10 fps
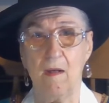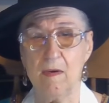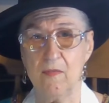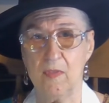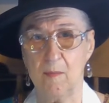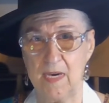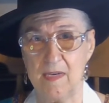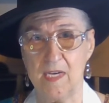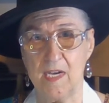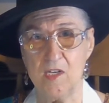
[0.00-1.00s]
all of the
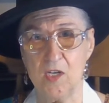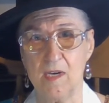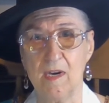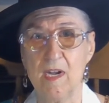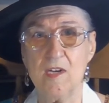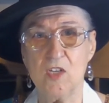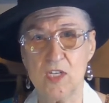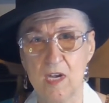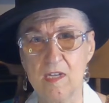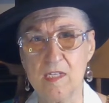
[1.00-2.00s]
meditation,
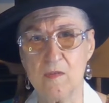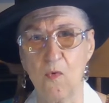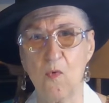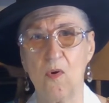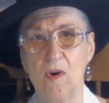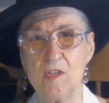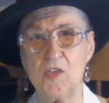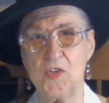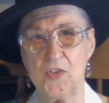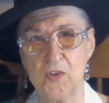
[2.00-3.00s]
just for a
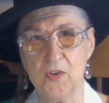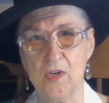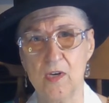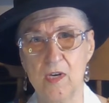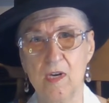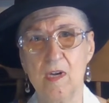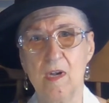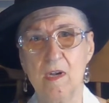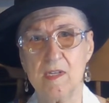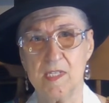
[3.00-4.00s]
certain
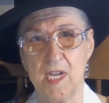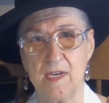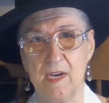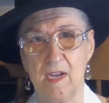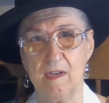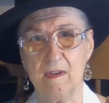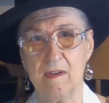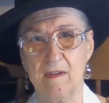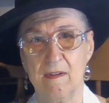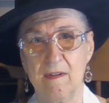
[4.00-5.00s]
Sunday.
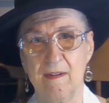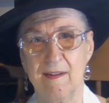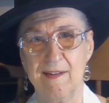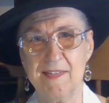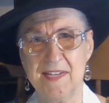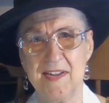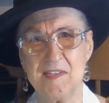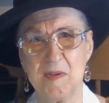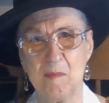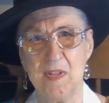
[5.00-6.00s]
Isn't
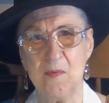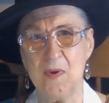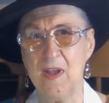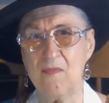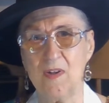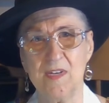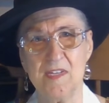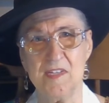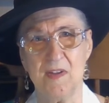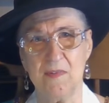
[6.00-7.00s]
that something? We have all
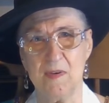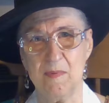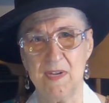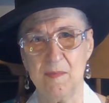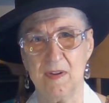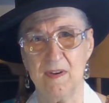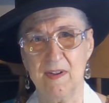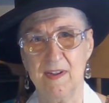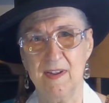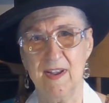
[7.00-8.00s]
these gifted people.
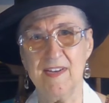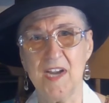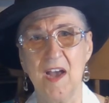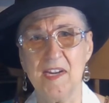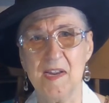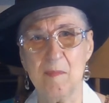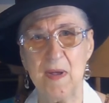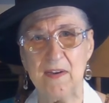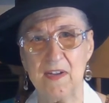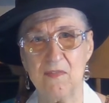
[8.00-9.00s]
And talking
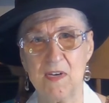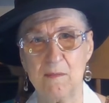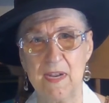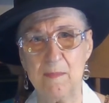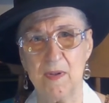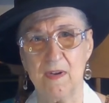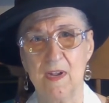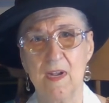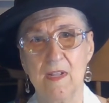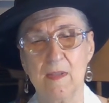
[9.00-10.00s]
about gifted people,
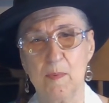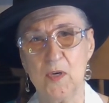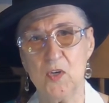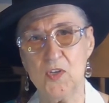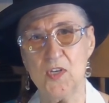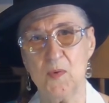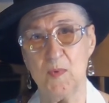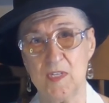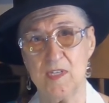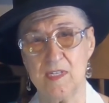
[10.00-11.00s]
the person who
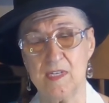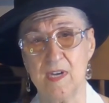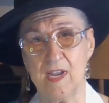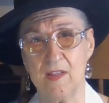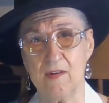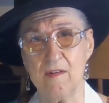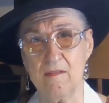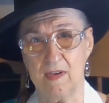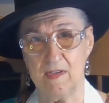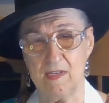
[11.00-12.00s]
puts this
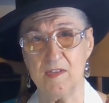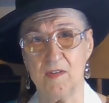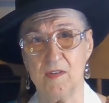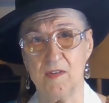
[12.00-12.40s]
together and does the